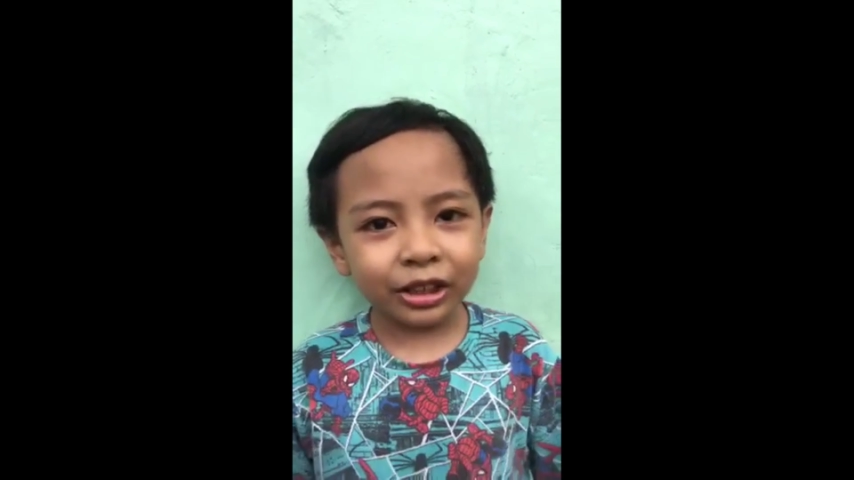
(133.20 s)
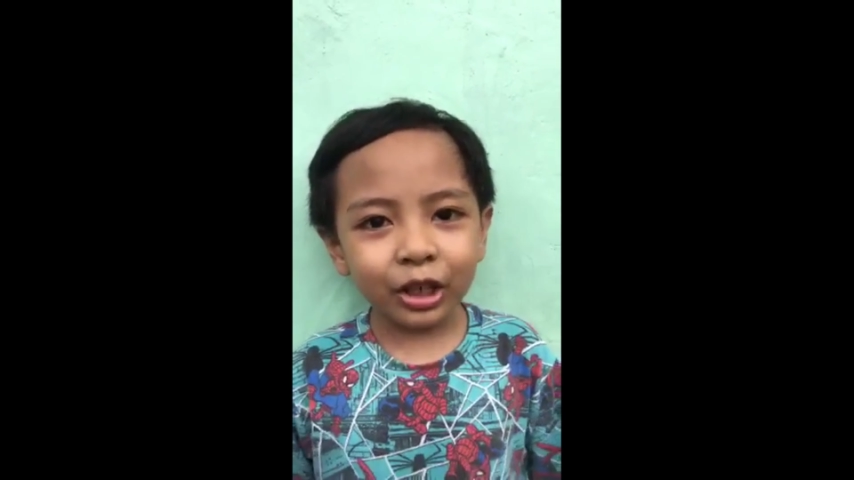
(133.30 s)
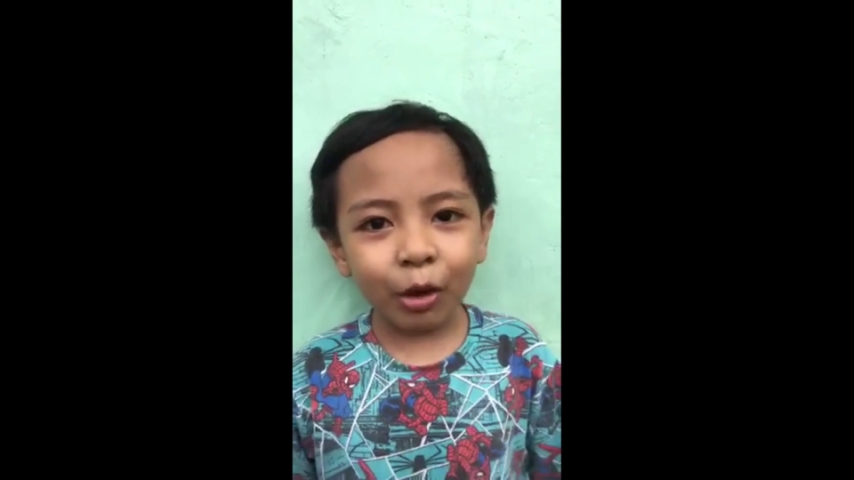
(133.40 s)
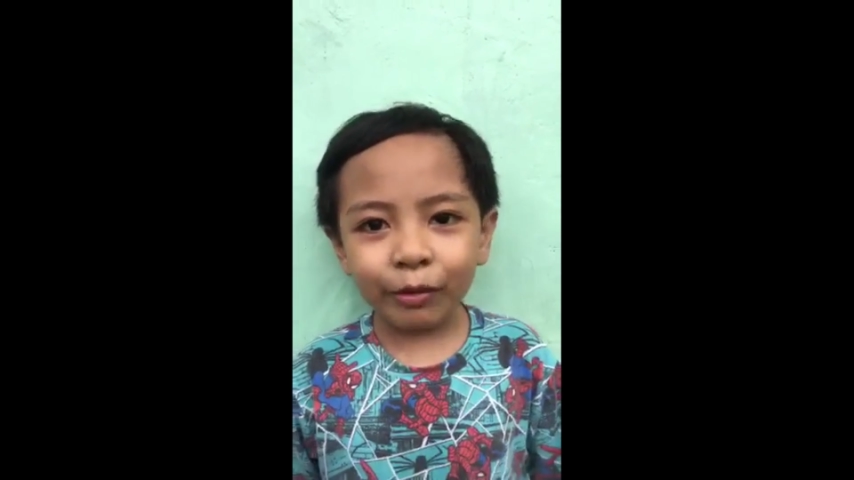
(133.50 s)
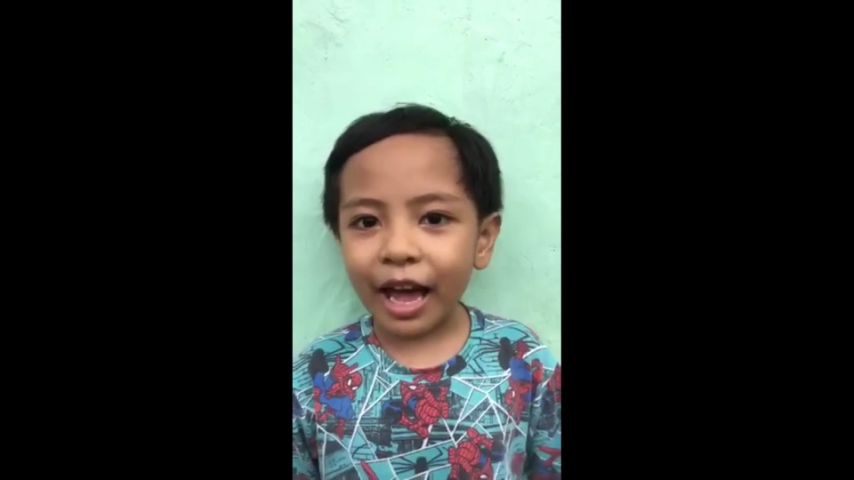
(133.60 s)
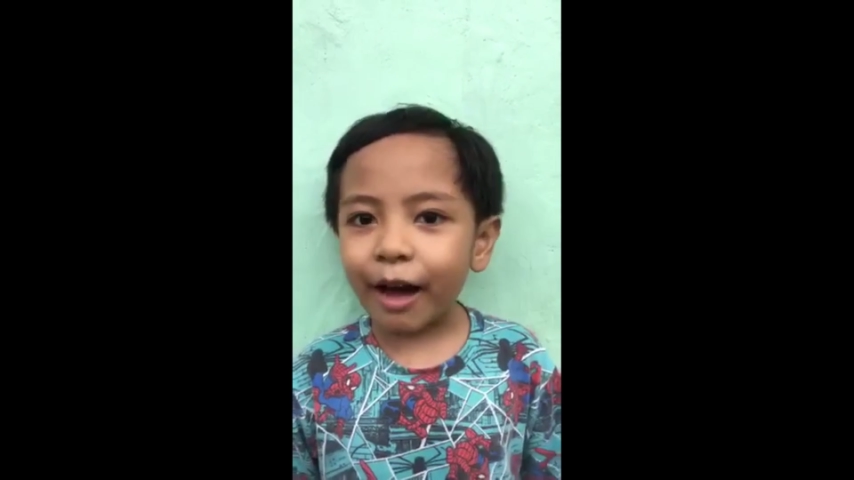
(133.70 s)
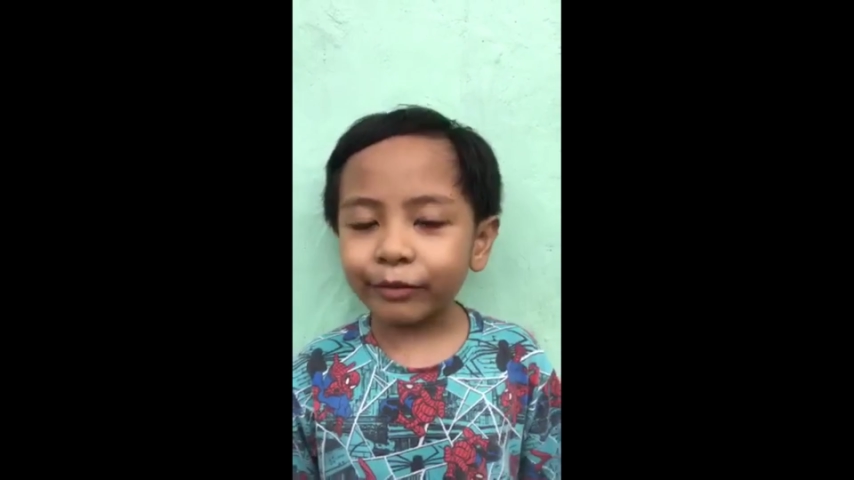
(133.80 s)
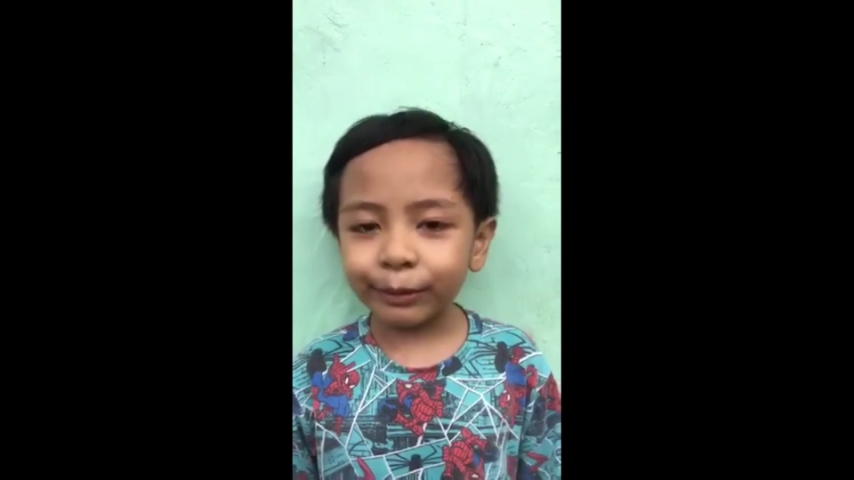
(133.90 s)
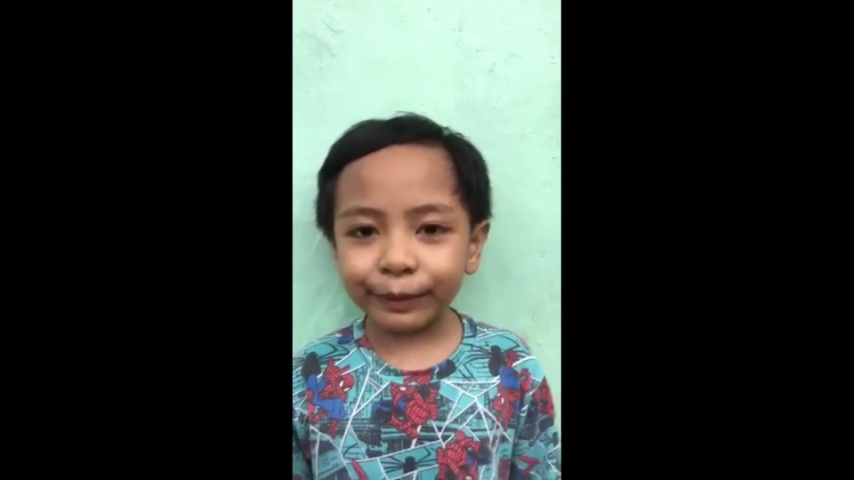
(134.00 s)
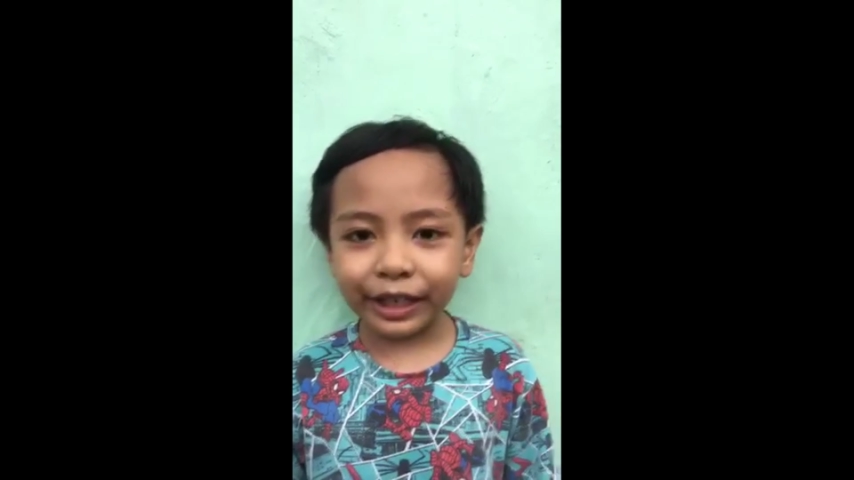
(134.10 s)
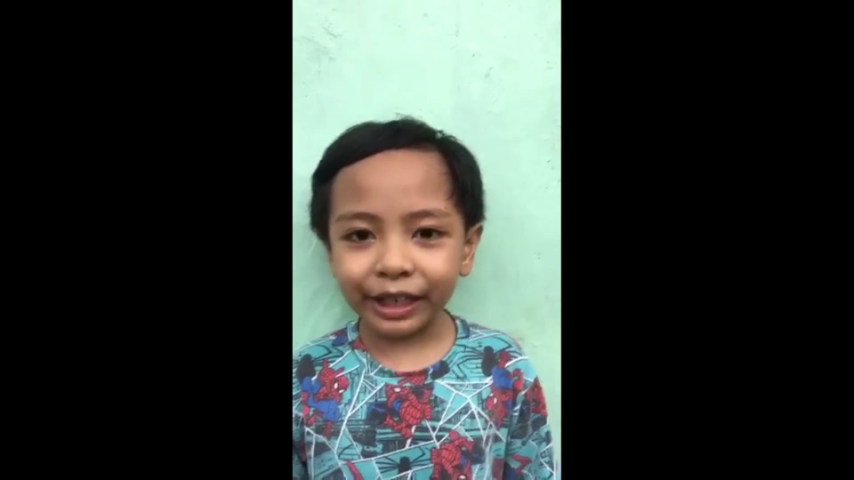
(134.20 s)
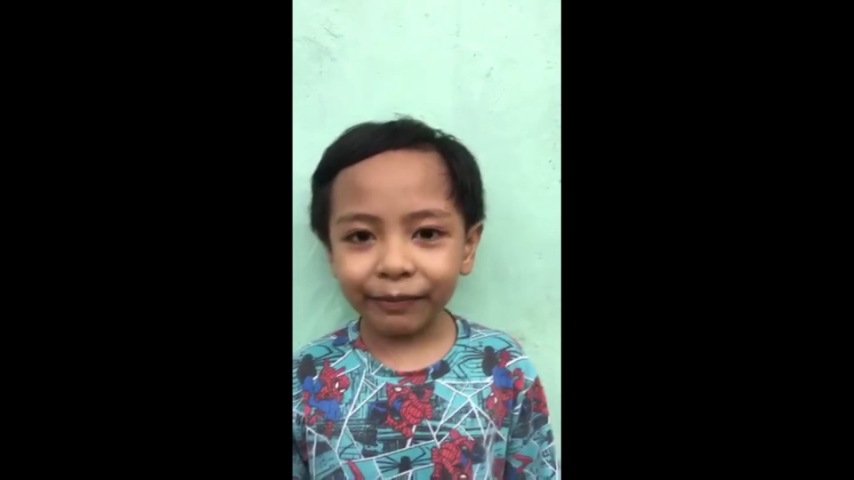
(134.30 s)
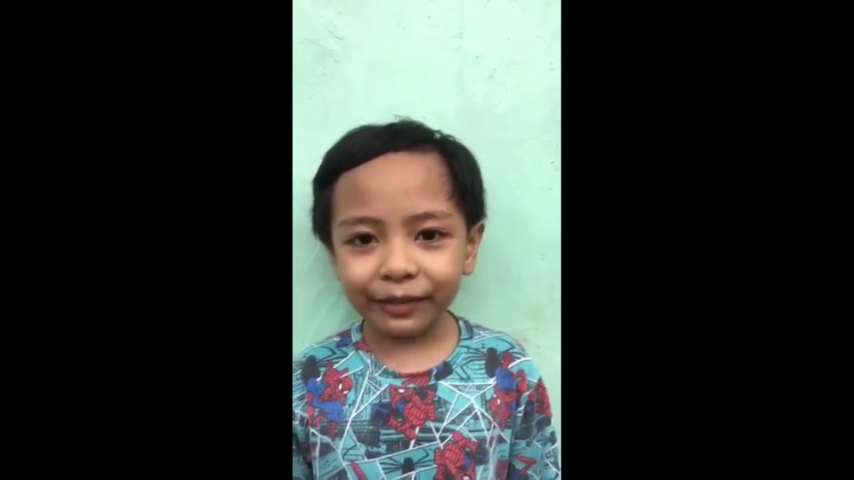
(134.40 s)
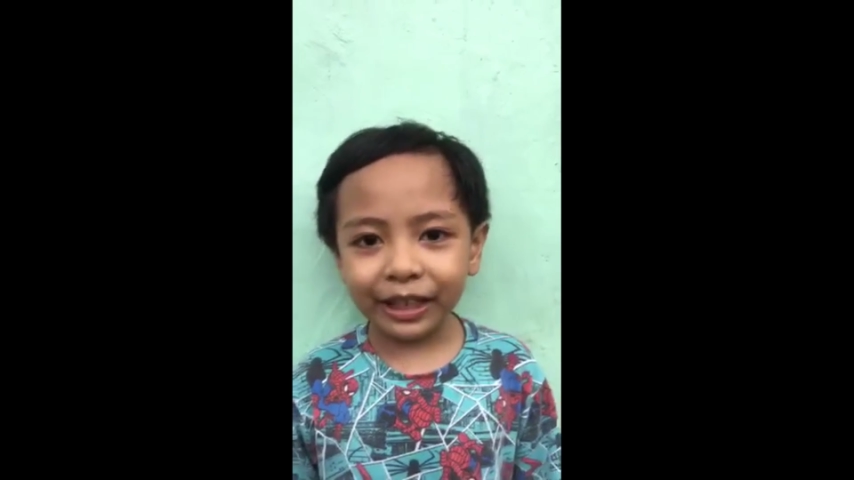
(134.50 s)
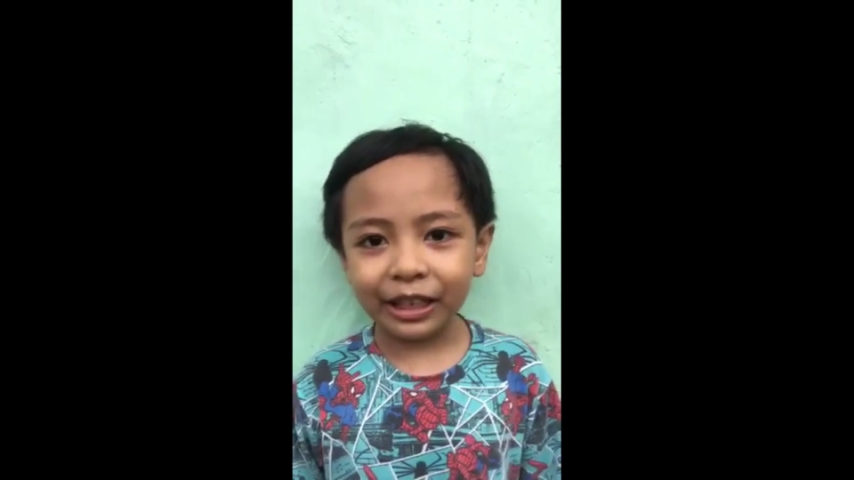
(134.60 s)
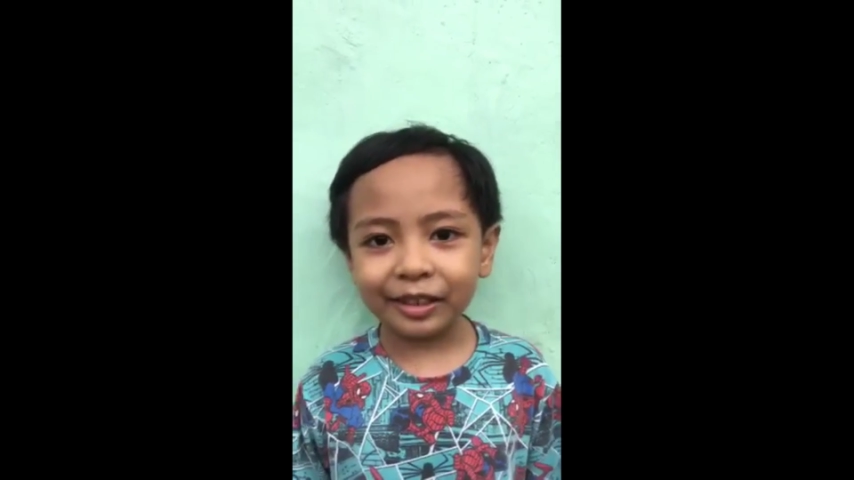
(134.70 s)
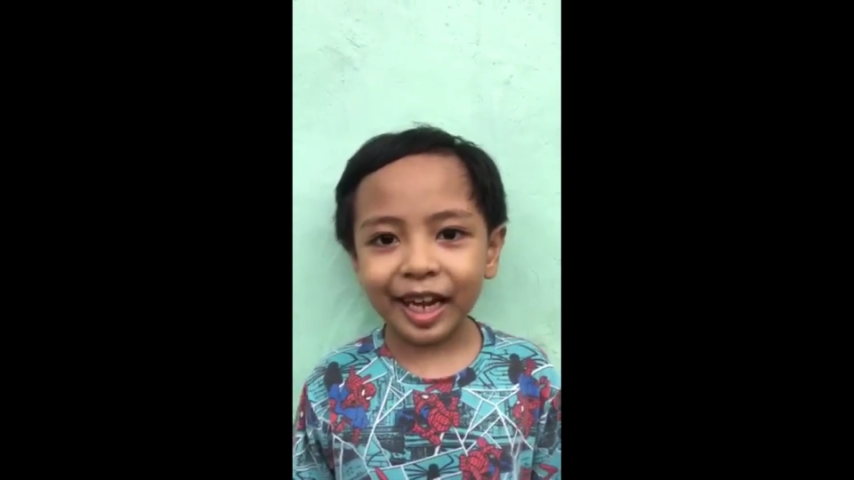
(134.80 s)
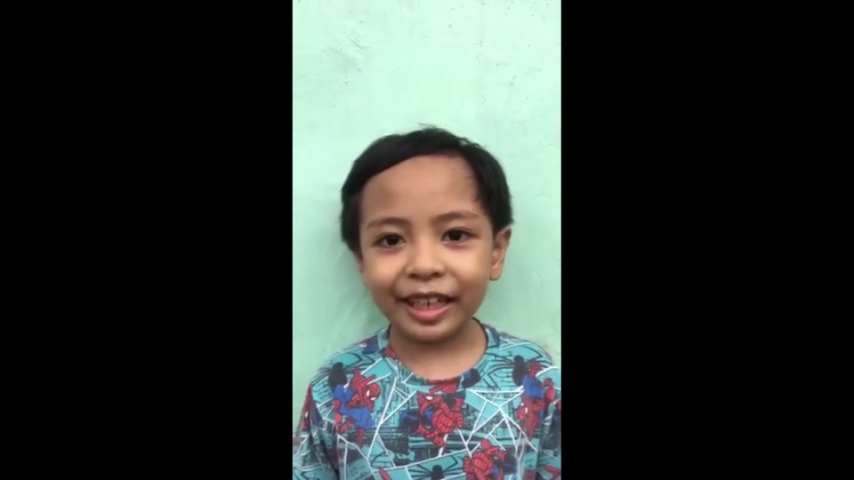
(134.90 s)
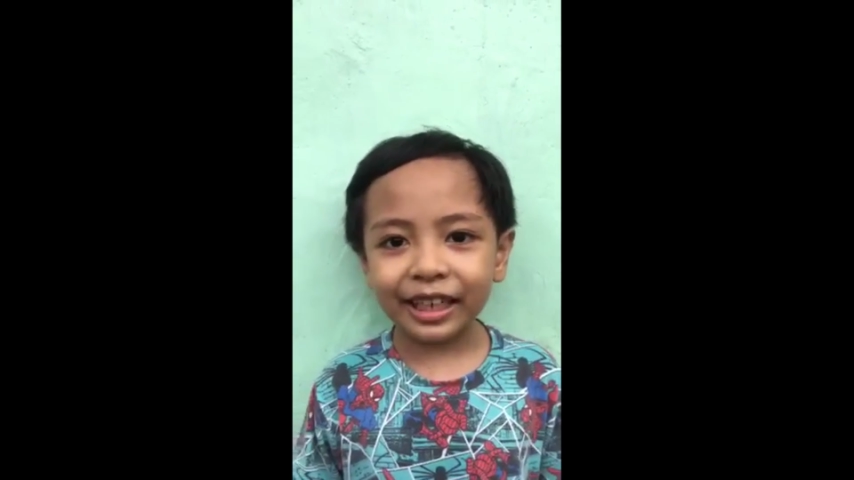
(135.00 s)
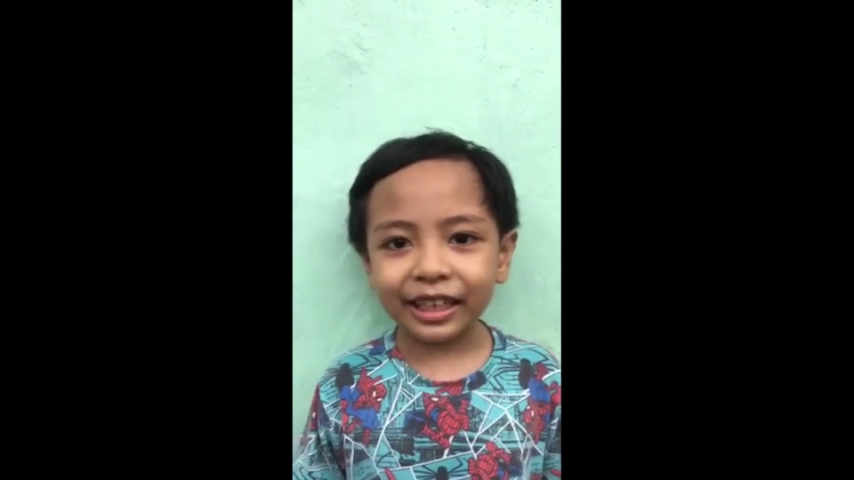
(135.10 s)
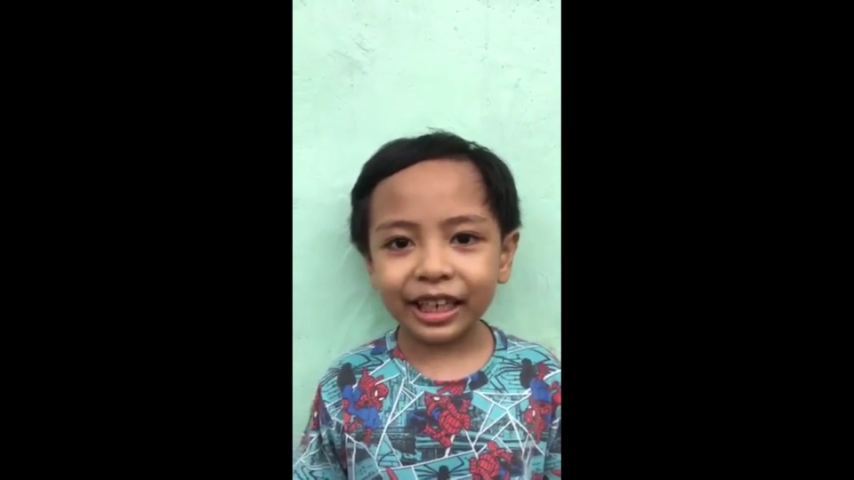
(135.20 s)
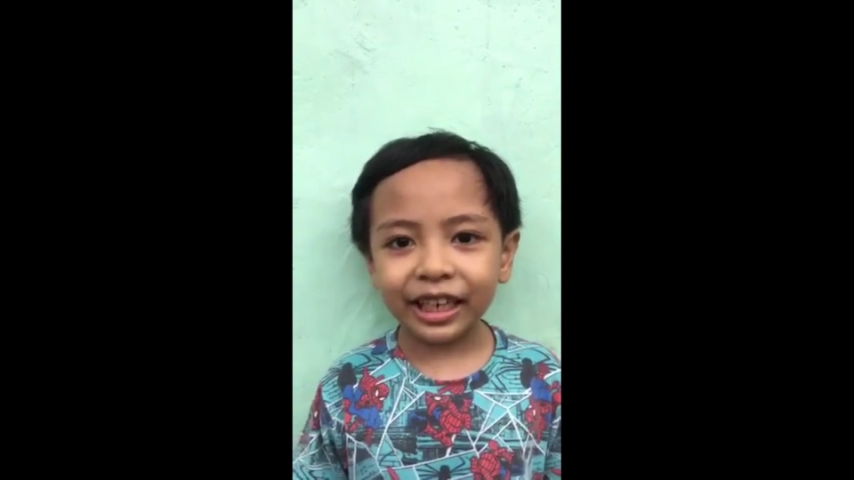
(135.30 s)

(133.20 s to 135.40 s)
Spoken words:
So we have to believe in the United